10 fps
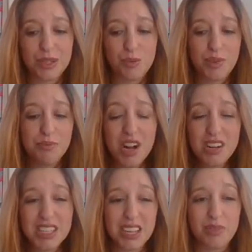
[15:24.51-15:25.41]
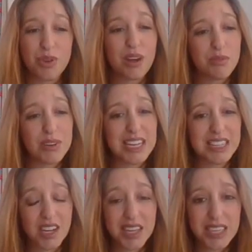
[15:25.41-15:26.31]
So with marketing, if you have a
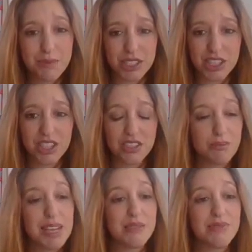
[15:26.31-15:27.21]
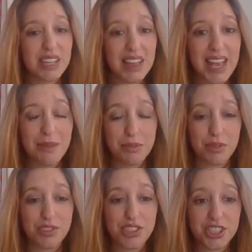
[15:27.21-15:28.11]
really tiny budget, you may feel
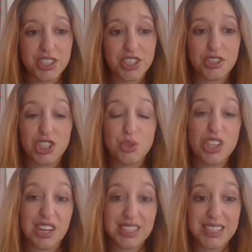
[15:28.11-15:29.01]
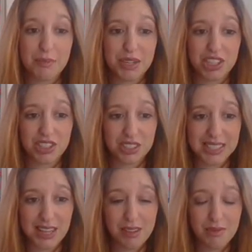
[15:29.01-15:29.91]
able to just utilize that budget
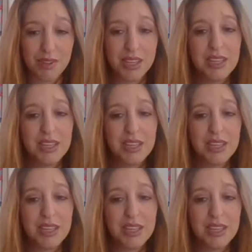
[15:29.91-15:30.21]
yourself.